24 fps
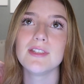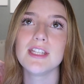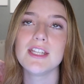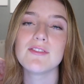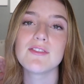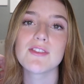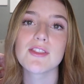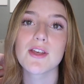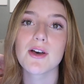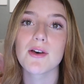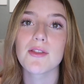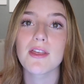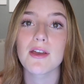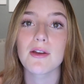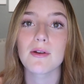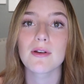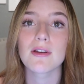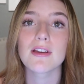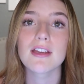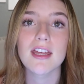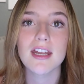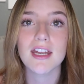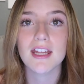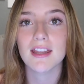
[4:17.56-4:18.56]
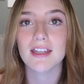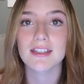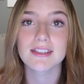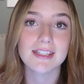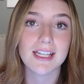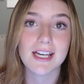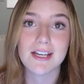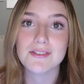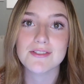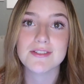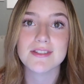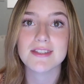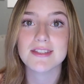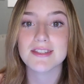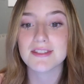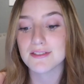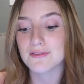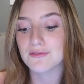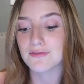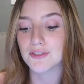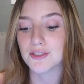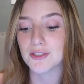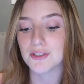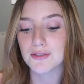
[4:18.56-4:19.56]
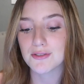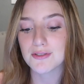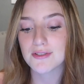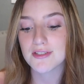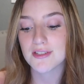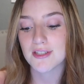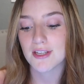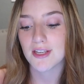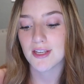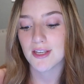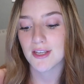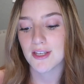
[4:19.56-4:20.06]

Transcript: even though they were getting like thousands of views.